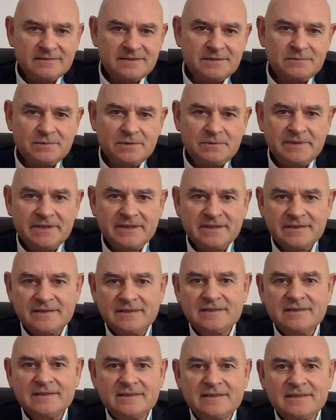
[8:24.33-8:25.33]
will be
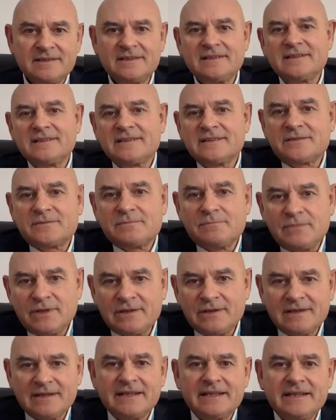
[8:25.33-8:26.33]
a
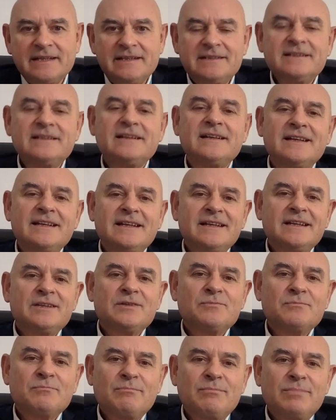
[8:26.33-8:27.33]
small gain.
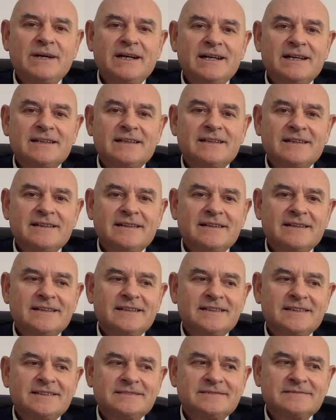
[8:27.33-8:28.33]
But
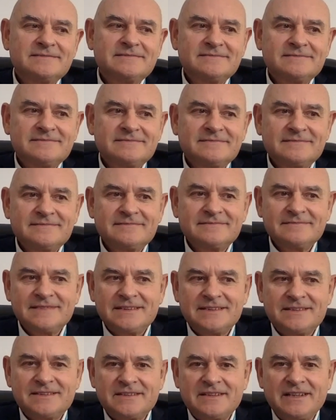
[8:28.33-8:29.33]

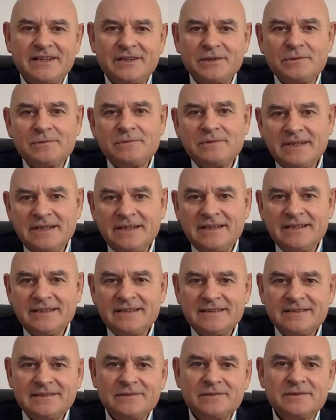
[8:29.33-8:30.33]
it's not
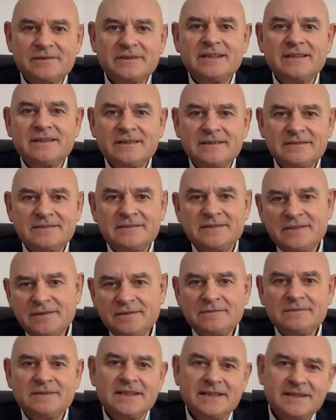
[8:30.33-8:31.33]
only looking at, you
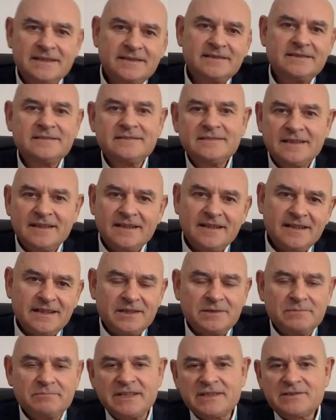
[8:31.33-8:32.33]
know, I
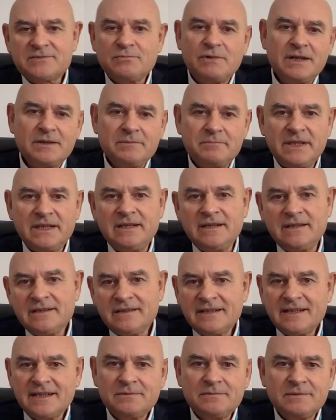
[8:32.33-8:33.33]
invest 1
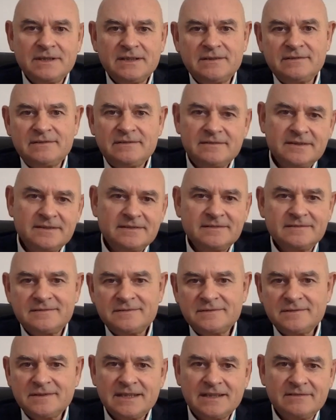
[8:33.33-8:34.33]
million, I want
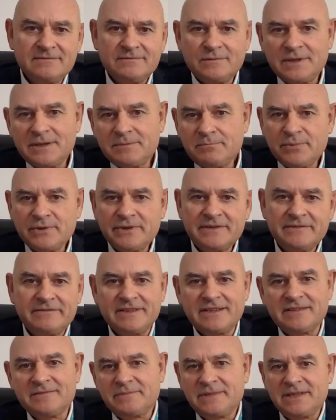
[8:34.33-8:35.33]
to have
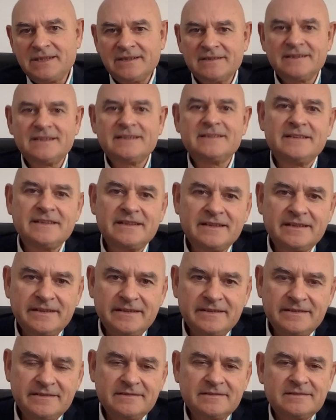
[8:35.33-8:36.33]
1.5 million in 10
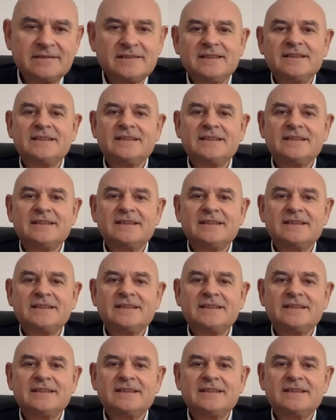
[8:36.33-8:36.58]
years.